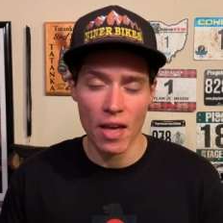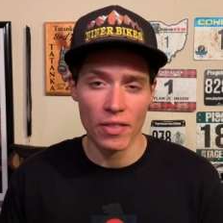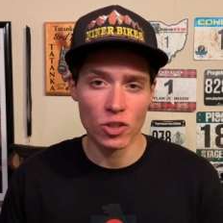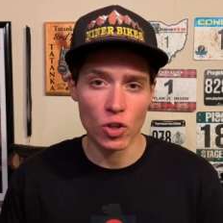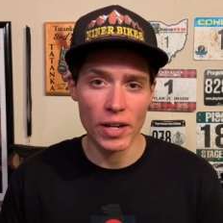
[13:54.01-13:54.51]

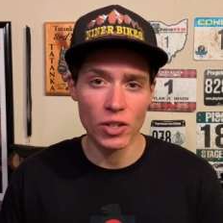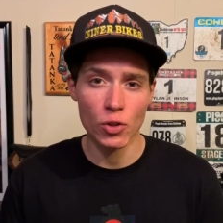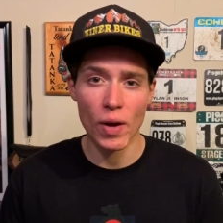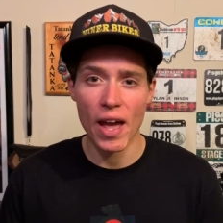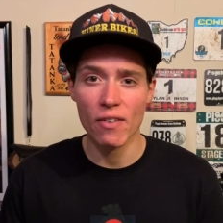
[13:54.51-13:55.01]
then try to
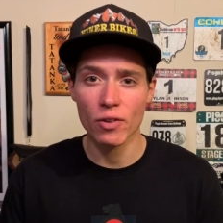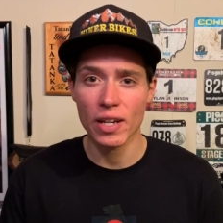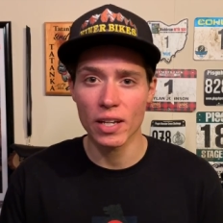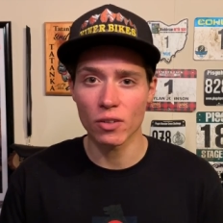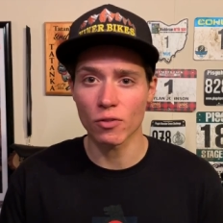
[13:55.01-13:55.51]
do
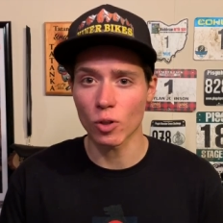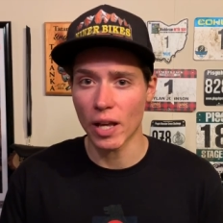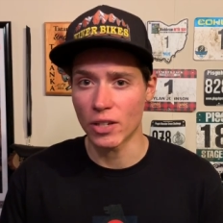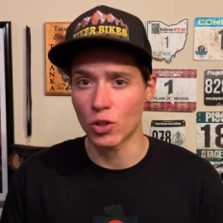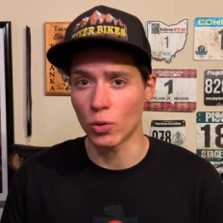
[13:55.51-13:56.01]
every interval
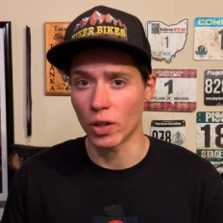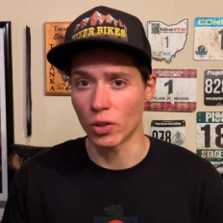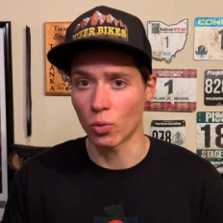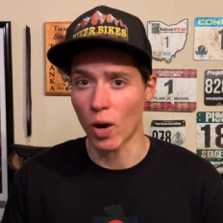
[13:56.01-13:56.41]
at two hundred